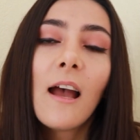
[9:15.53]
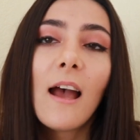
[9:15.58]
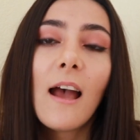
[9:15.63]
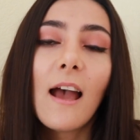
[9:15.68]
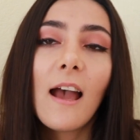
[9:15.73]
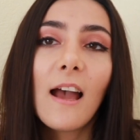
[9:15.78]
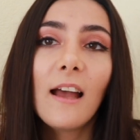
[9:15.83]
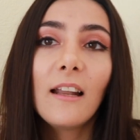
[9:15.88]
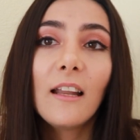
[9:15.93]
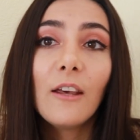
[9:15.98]

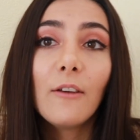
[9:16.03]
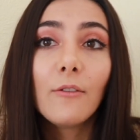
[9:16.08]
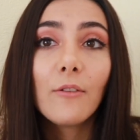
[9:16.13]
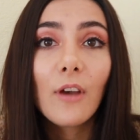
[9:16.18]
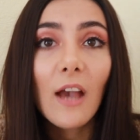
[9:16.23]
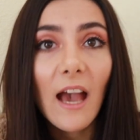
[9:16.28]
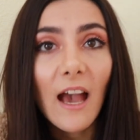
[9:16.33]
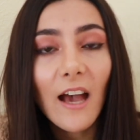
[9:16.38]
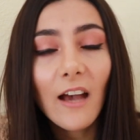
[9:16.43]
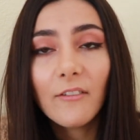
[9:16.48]
And if you
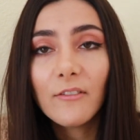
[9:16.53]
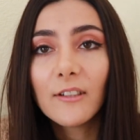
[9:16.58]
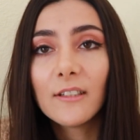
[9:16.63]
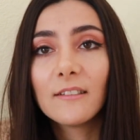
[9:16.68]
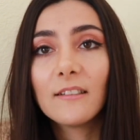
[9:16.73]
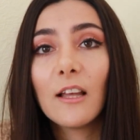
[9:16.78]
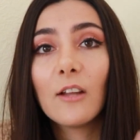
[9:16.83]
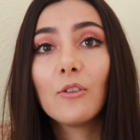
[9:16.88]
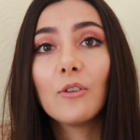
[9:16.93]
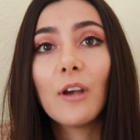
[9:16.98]

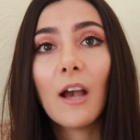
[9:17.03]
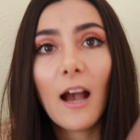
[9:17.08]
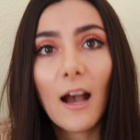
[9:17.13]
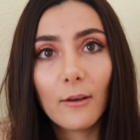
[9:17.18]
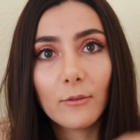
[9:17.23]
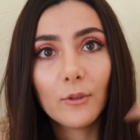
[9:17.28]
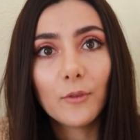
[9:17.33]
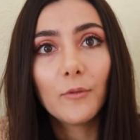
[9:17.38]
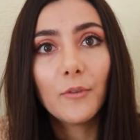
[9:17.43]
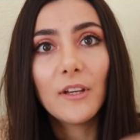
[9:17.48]
haven't, then you
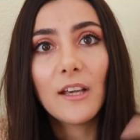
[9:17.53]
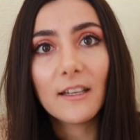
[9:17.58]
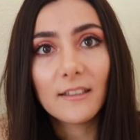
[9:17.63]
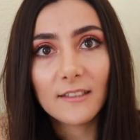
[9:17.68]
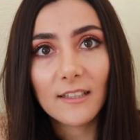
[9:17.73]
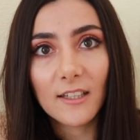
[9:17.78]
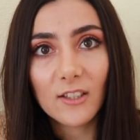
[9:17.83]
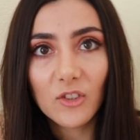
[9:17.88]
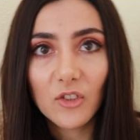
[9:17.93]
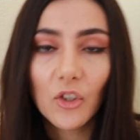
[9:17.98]
have to
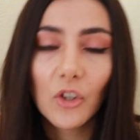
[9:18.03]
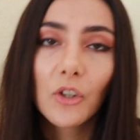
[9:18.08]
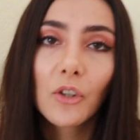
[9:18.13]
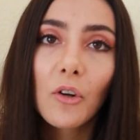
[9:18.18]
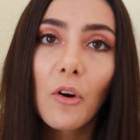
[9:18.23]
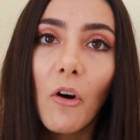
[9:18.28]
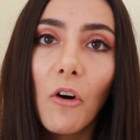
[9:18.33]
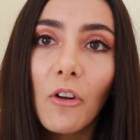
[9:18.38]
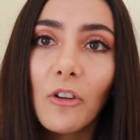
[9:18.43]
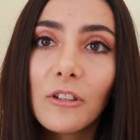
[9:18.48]
reassess your
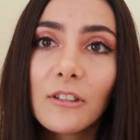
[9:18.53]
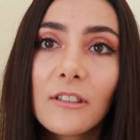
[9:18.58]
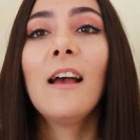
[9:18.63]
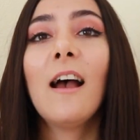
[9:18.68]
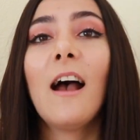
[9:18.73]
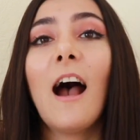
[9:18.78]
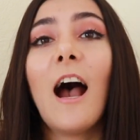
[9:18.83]
goals.